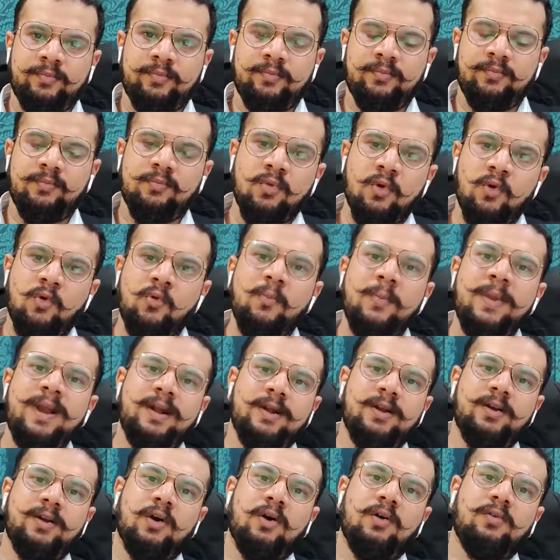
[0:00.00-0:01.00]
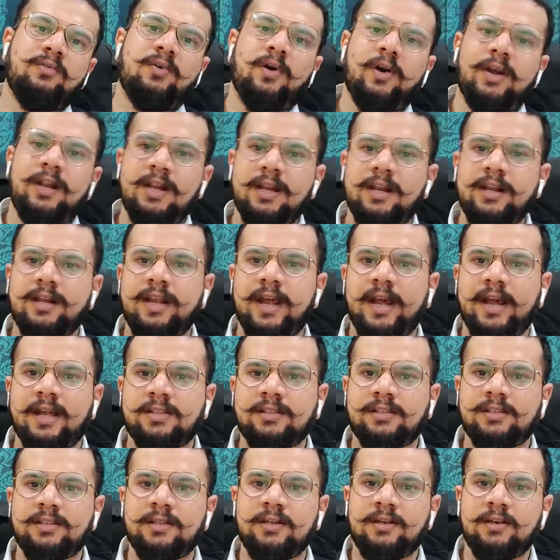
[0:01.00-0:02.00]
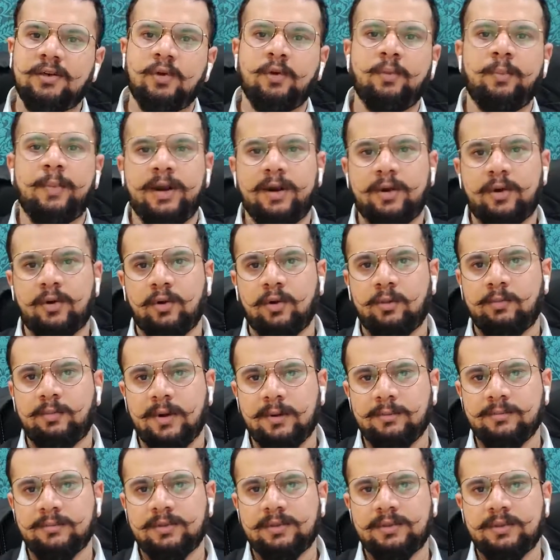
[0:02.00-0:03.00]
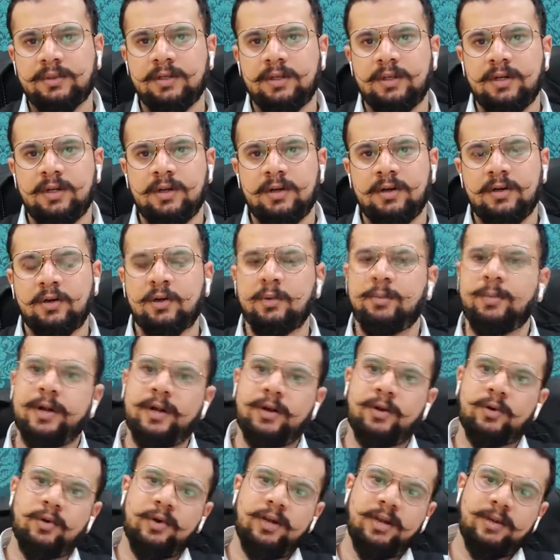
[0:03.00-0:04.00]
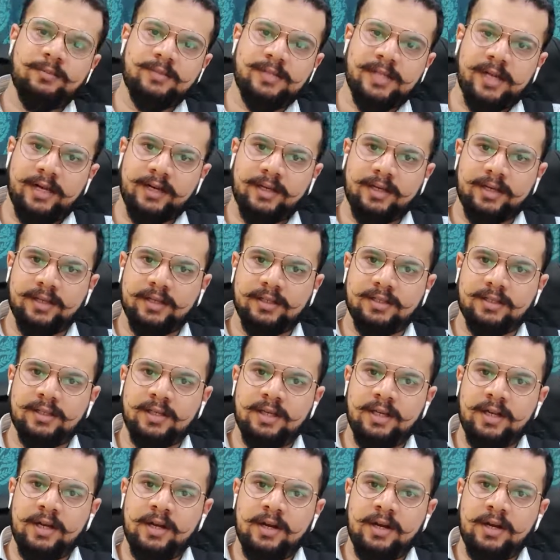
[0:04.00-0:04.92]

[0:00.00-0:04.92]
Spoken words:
movement of oil and gas to petrol pumps, to petroleum sectors,